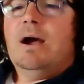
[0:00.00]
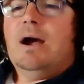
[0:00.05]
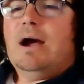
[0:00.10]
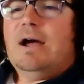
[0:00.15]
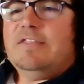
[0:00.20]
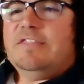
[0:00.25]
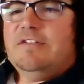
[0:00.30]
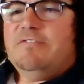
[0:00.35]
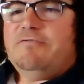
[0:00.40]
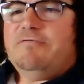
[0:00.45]

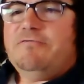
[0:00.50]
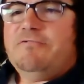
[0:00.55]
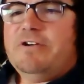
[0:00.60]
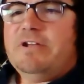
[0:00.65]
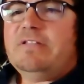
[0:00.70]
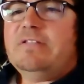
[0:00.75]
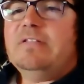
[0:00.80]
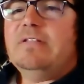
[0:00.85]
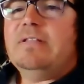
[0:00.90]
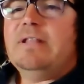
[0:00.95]
At the
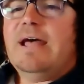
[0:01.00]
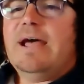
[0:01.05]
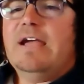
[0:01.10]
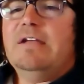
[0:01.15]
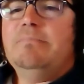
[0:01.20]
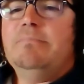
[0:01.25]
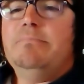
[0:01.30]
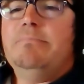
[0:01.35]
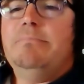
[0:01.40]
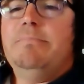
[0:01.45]
fret
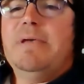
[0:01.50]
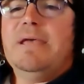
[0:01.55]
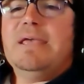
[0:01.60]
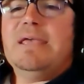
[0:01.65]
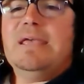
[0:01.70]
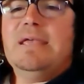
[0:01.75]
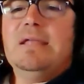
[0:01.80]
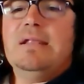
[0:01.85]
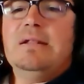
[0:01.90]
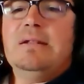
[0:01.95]
9
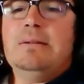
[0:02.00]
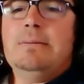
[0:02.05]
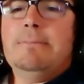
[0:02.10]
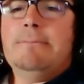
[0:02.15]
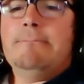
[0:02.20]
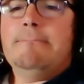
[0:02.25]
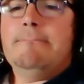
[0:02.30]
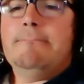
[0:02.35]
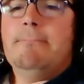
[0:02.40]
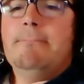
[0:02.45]
being
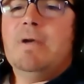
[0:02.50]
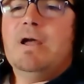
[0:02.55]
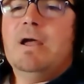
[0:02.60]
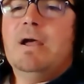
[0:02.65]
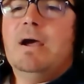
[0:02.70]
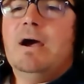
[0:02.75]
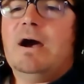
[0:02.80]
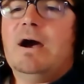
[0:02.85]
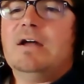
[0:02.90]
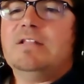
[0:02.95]

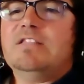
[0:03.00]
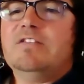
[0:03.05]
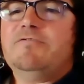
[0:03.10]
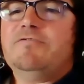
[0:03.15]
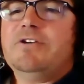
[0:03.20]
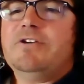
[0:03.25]
the